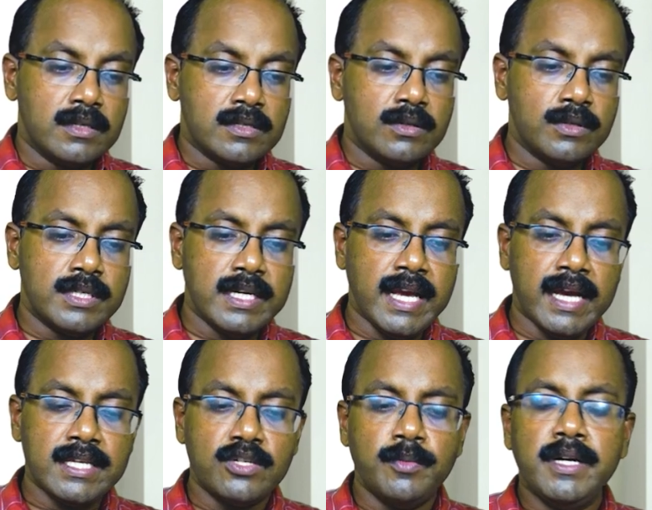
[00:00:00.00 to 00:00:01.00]
So she
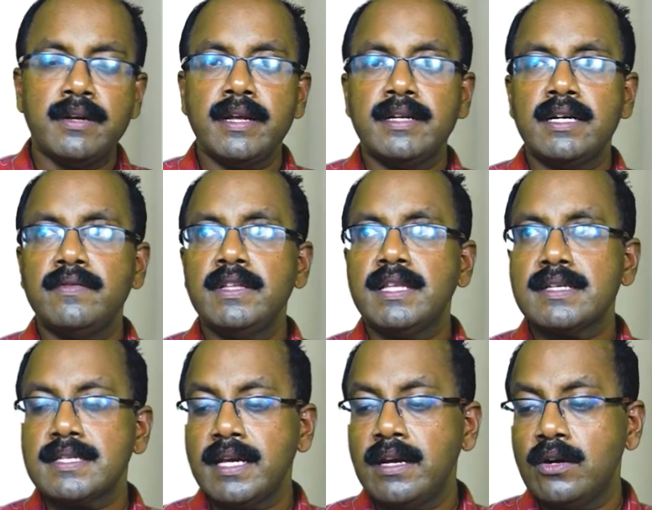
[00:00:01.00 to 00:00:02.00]
has to be treated with
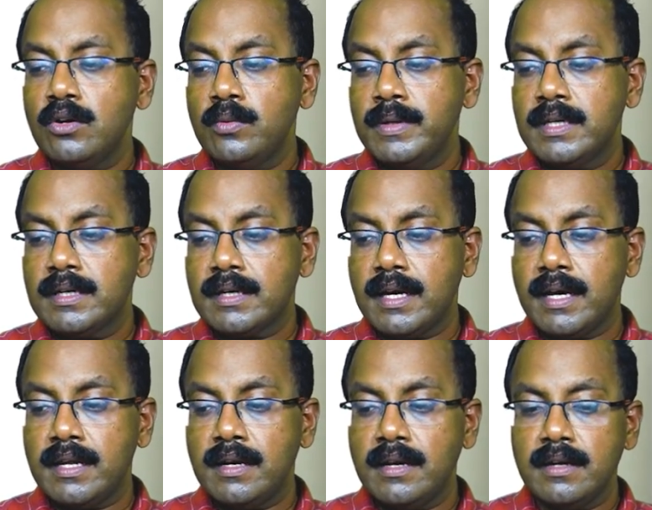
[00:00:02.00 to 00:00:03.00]
acyclovir
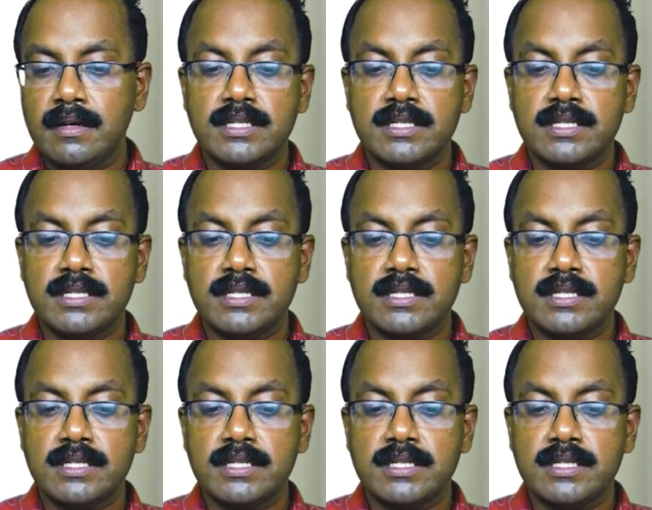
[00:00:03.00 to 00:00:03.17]
and